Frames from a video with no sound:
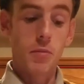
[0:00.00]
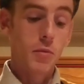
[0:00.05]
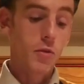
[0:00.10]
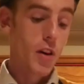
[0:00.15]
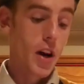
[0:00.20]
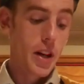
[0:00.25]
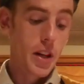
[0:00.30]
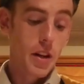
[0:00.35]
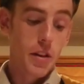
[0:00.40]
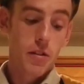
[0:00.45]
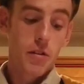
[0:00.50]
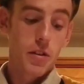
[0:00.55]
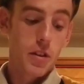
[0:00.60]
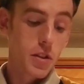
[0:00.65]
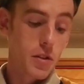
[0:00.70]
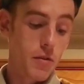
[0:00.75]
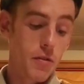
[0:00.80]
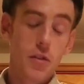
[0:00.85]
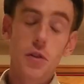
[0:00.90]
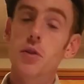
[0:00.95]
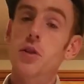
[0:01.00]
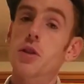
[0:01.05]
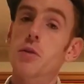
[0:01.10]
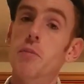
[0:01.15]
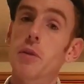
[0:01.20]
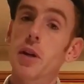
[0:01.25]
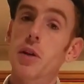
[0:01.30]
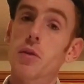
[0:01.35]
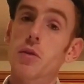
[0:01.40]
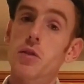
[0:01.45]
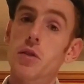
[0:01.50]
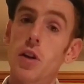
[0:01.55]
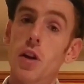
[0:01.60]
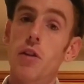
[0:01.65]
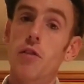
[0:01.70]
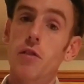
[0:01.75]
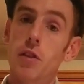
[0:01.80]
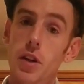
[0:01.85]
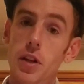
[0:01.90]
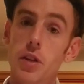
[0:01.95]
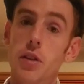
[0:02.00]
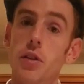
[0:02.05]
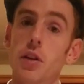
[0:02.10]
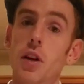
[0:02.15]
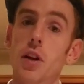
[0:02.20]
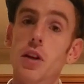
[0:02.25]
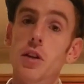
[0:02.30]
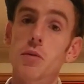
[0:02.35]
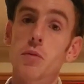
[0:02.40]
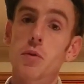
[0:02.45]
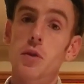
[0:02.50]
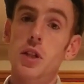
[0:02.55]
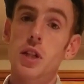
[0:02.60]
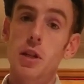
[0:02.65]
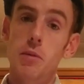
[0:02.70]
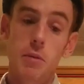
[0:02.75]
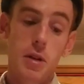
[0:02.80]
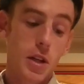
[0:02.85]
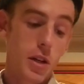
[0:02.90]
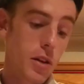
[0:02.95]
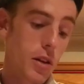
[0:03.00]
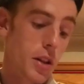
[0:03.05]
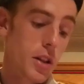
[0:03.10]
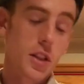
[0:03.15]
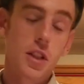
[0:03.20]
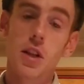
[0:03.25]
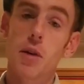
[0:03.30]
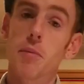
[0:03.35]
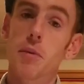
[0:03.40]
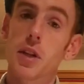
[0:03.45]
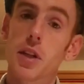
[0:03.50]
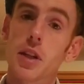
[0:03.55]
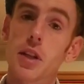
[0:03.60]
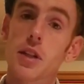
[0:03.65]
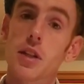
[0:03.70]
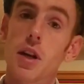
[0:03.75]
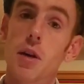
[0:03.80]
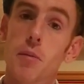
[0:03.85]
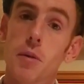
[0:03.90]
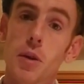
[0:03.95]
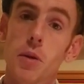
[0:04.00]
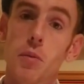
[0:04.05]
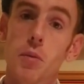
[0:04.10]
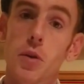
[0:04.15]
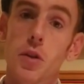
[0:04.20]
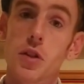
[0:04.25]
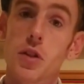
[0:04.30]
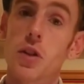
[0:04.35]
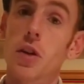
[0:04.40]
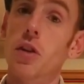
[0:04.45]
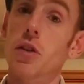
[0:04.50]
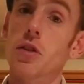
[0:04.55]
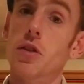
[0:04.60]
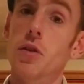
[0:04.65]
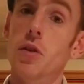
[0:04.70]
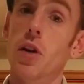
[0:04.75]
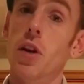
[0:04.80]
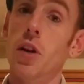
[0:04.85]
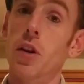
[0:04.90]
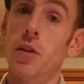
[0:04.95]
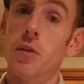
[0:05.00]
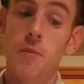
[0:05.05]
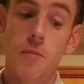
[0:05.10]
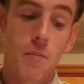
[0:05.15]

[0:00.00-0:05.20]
ready for some future meals, and hopefully you guys will see me cooking some of this up in the woods not too long.